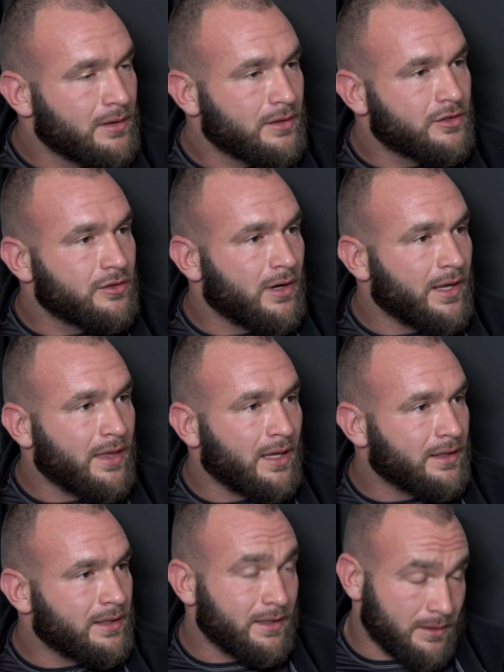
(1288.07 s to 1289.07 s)
So I
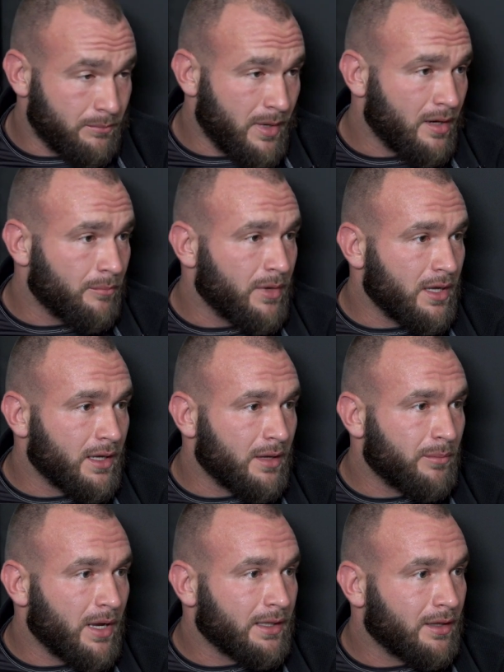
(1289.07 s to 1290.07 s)
thought this made a big
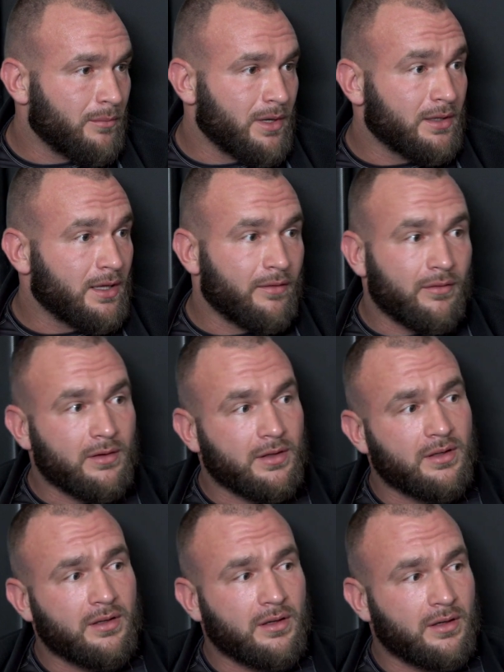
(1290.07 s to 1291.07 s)
impact on me, and definitely